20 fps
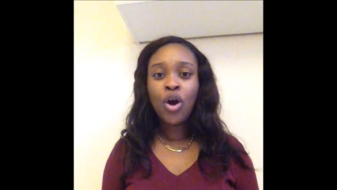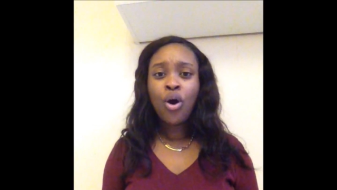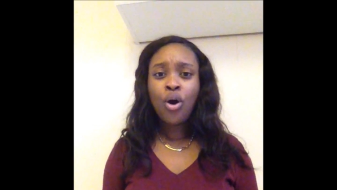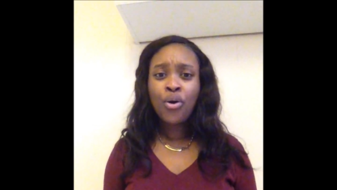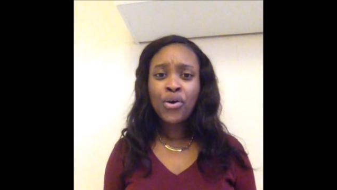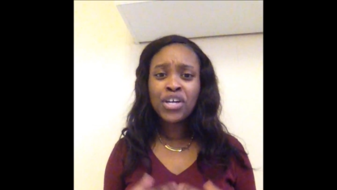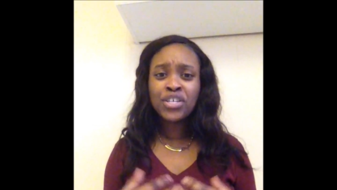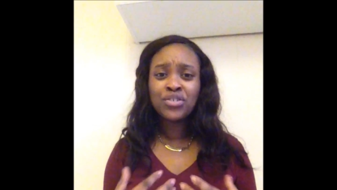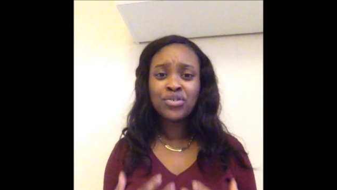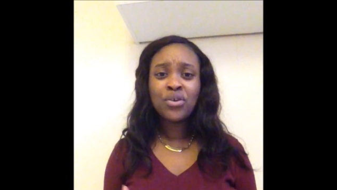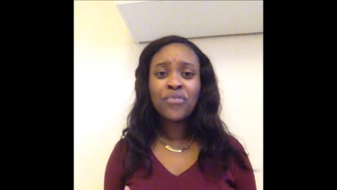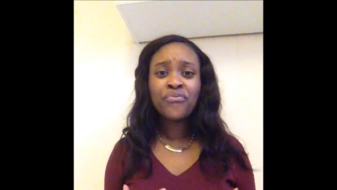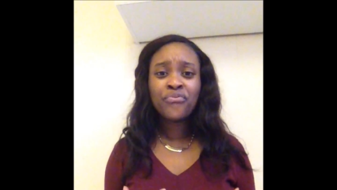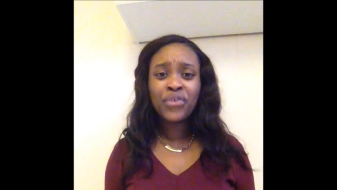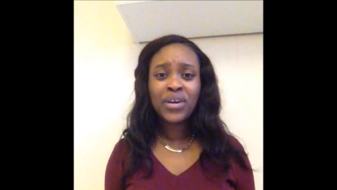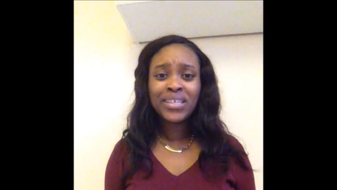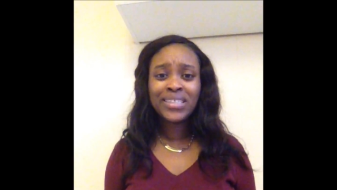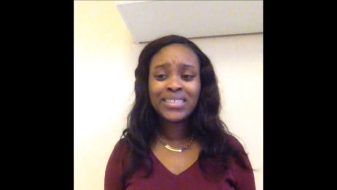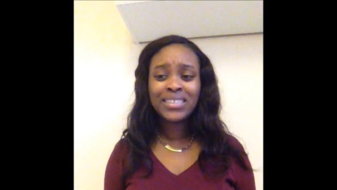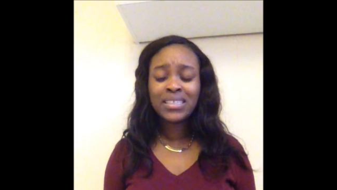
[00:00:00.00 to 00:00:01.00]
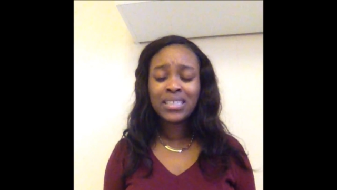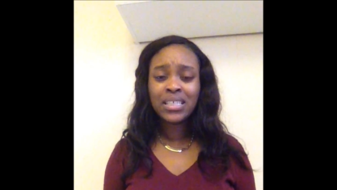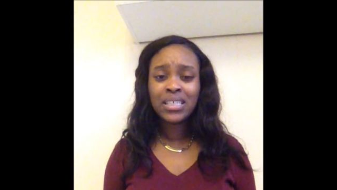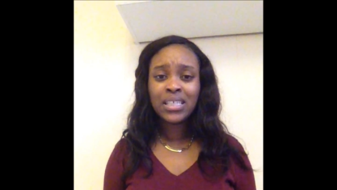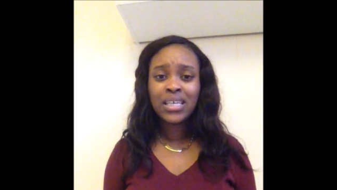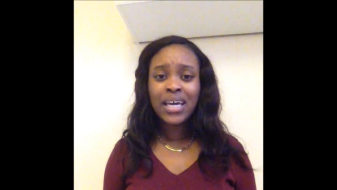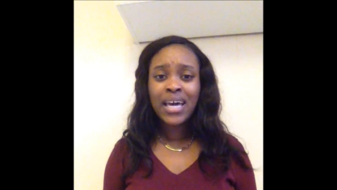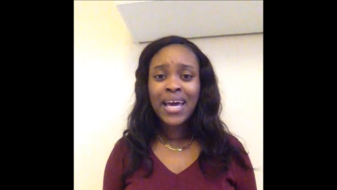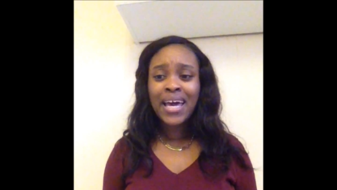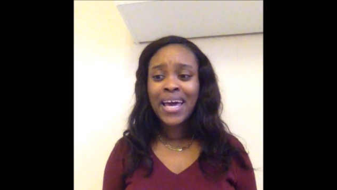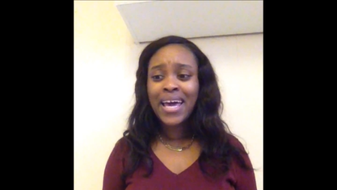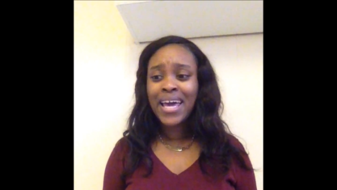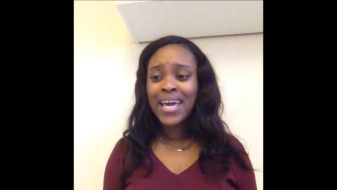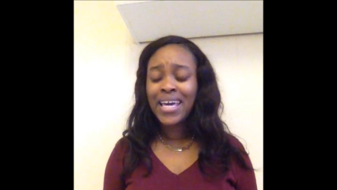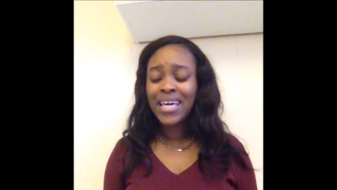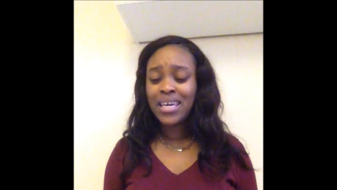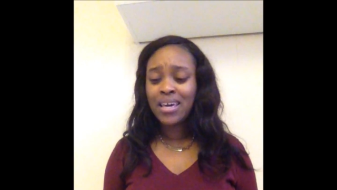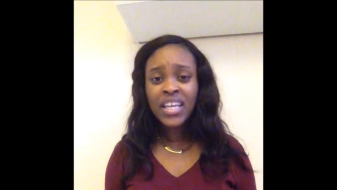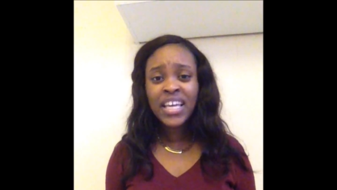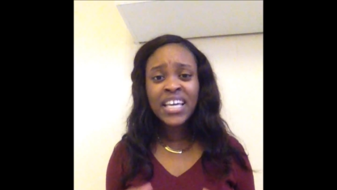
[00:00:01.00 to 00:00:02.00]
Or is your friend
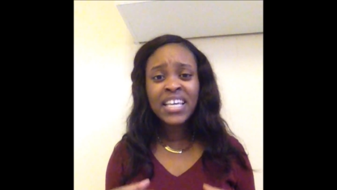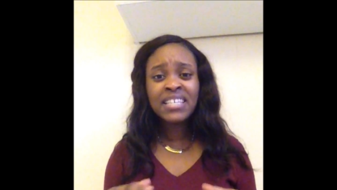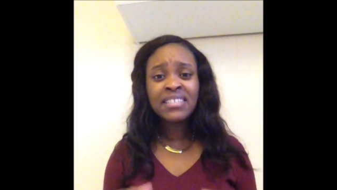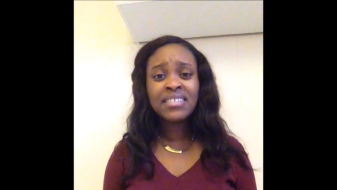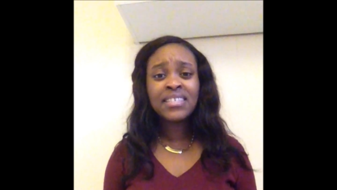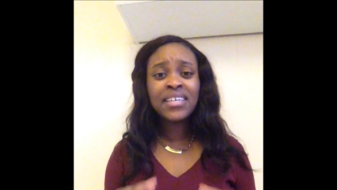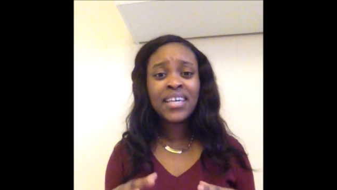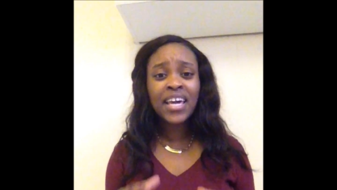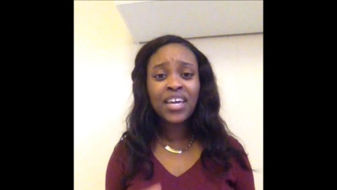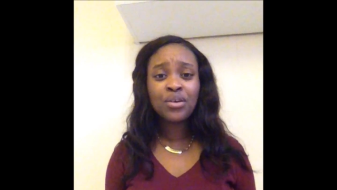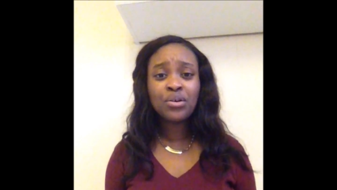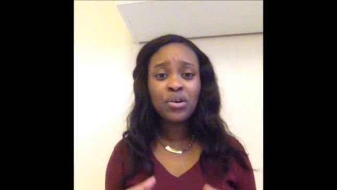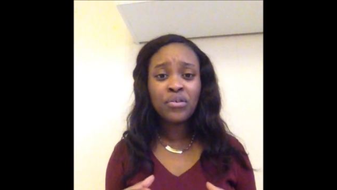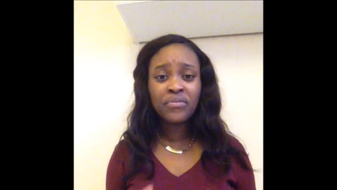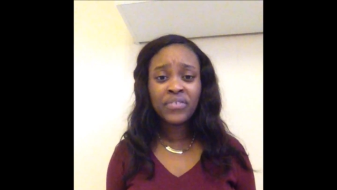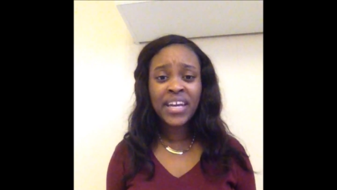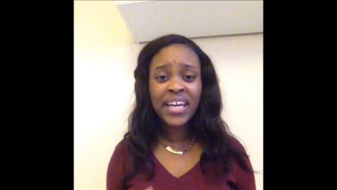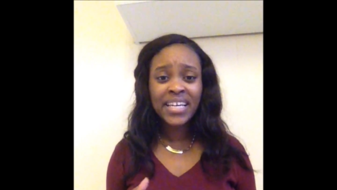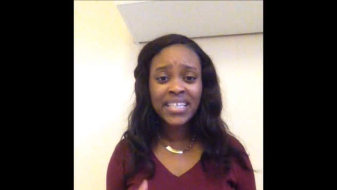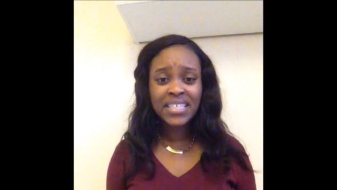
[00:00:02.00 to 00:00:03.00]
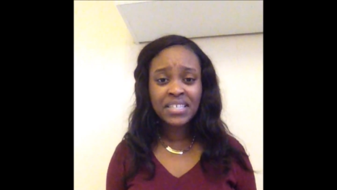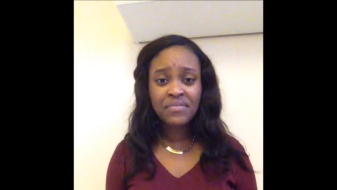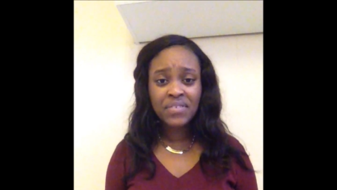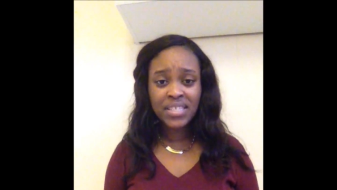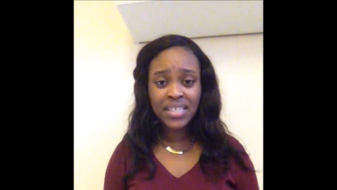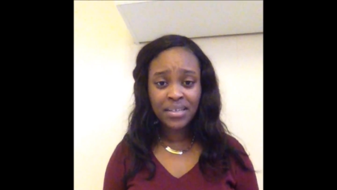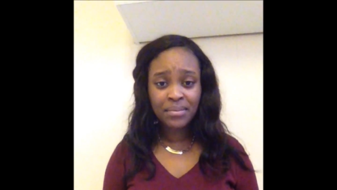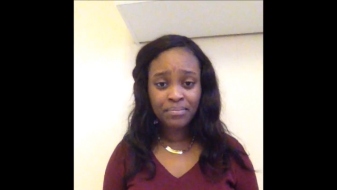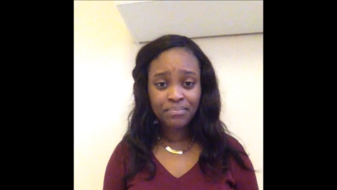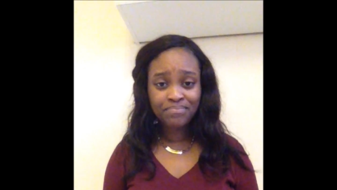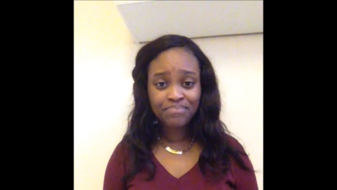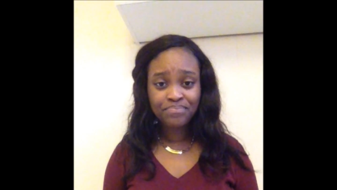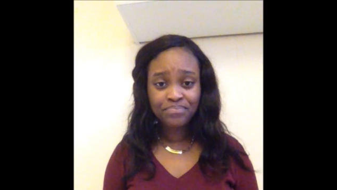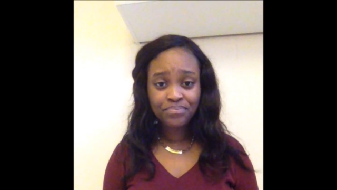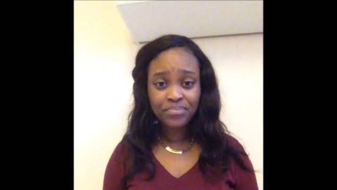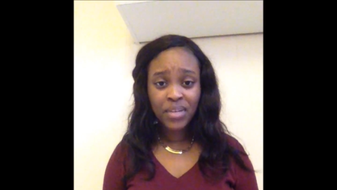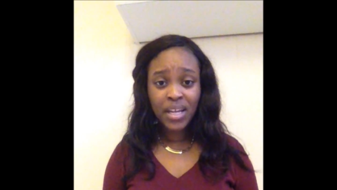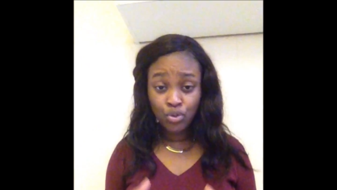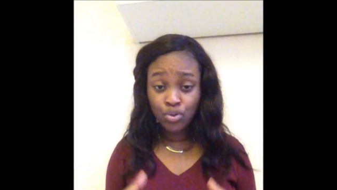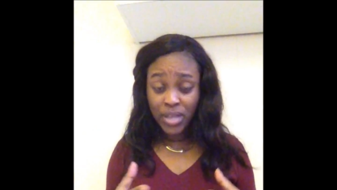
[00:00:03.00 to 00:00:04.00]
a instigator of negativity?
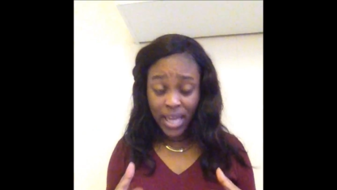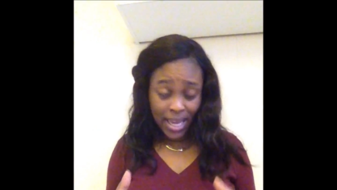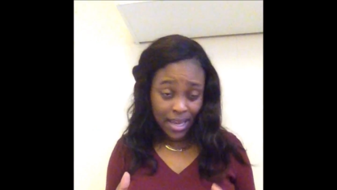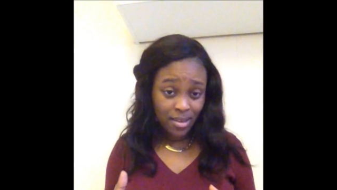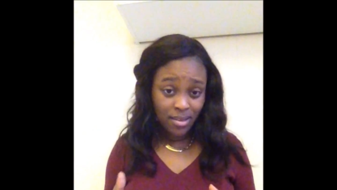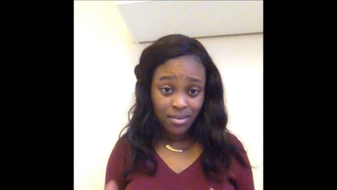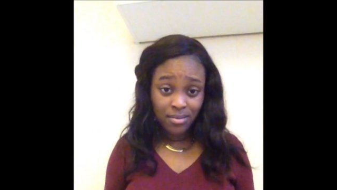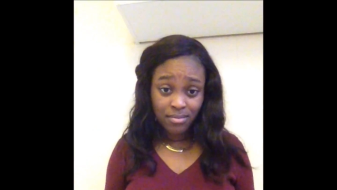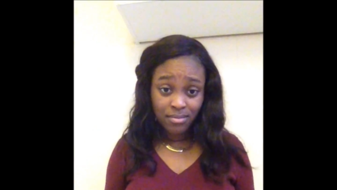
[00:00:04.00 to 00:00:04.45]
Do they